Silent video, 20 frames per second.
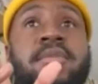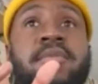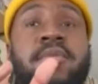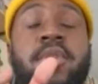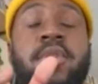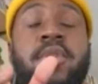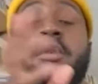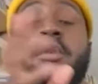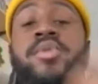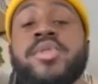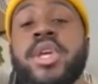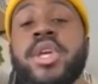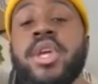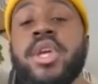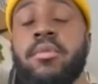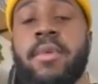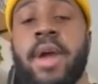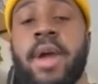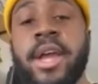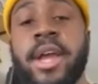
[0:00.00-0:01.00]
those
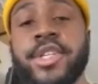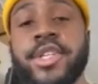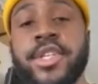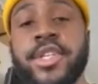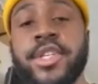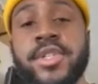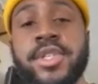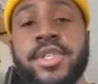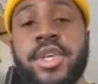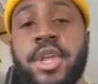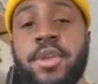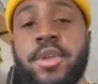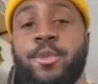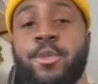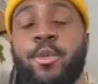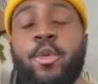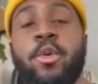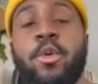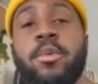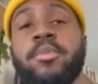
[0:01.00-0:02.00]
interactions
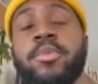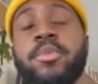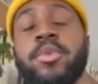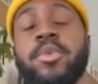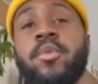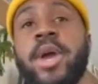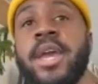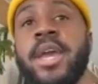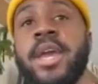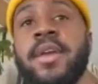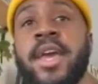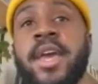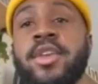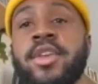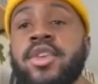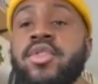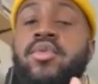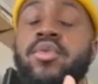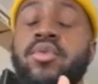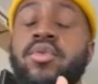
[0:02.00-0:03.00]
informed the way that
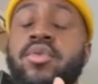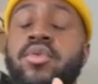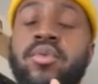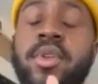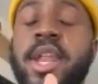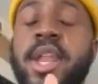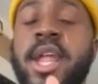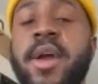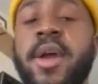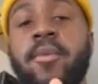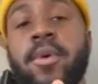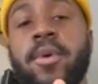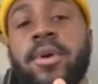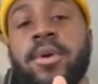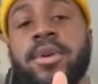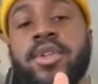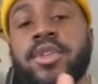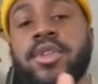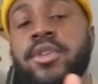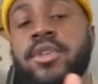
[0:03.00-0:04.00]
you
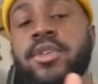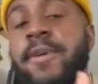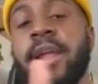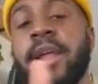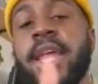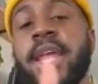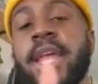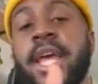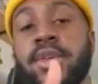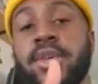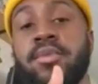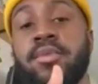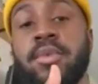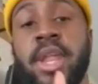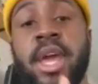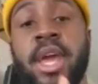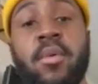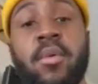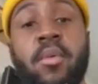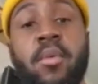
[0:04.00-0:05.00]
network? Do you find that you
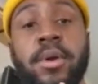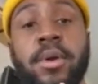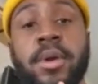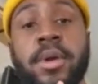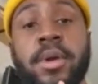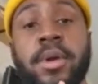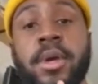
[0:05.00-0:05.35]
network